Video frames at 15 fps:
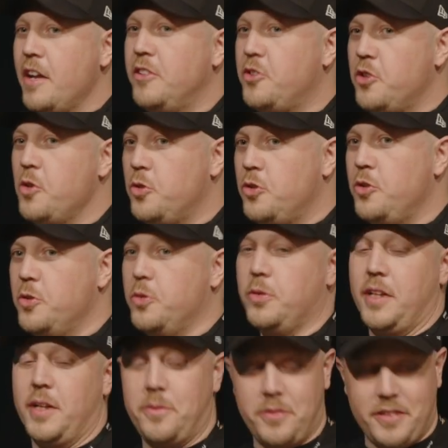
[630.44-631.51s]
shoot you.
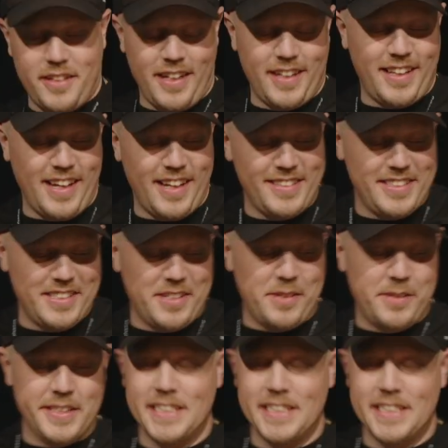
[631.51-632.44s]
It was like that, you know.